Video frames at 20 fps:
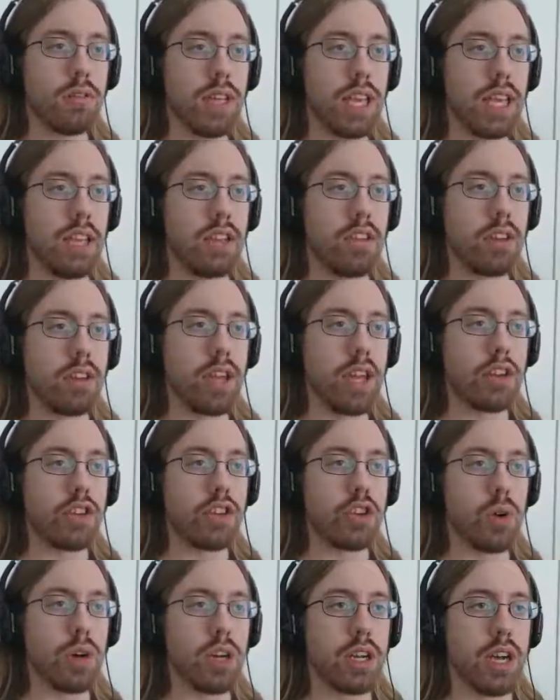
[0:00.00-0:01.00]
he took that
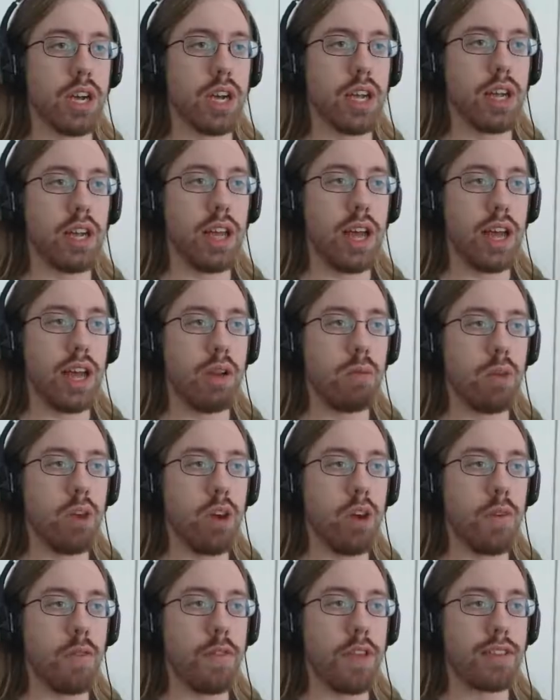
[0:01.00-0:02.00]
shortcut. I don't
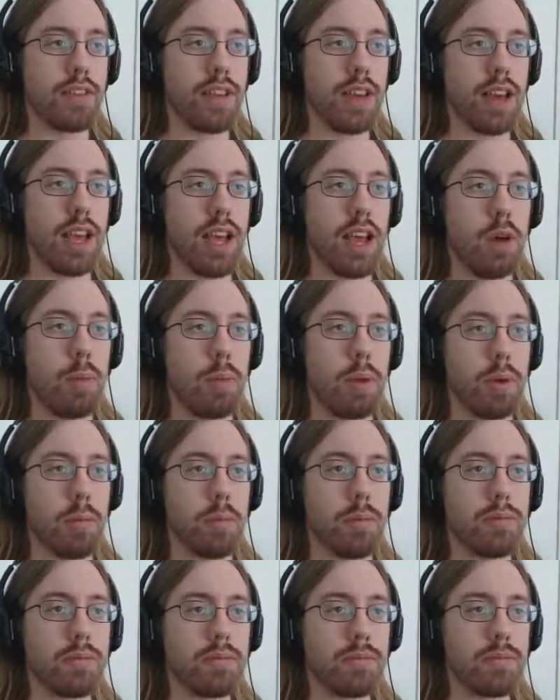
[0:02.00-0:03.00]
know if that's going to help him.
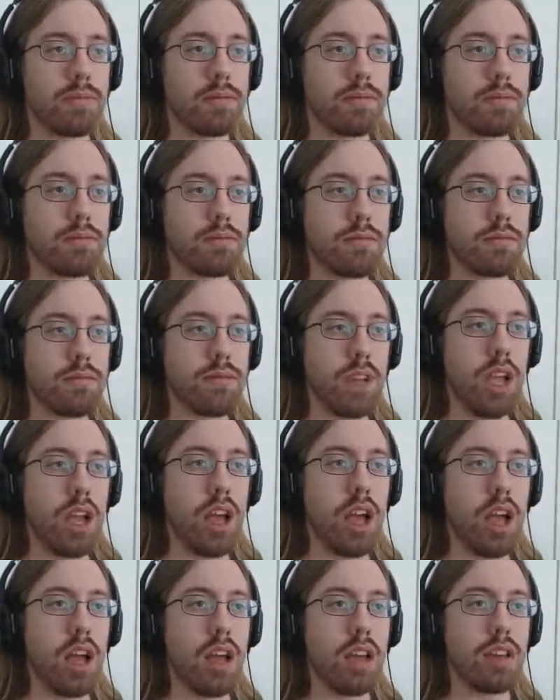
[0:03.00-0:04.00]

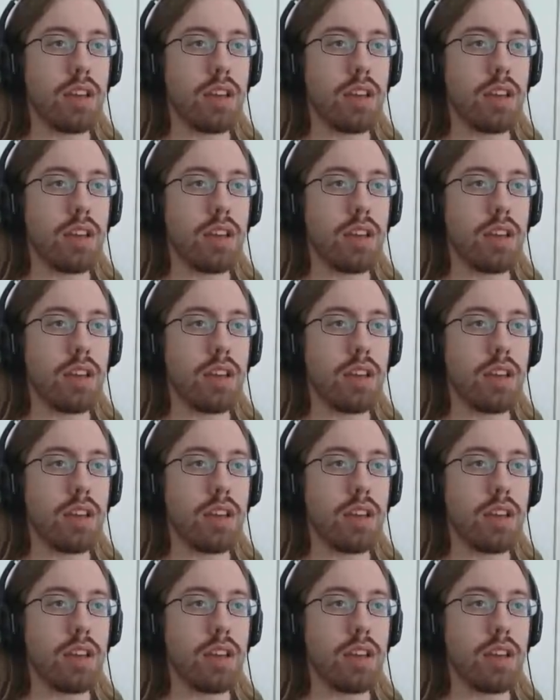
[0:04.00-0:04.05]
Uh,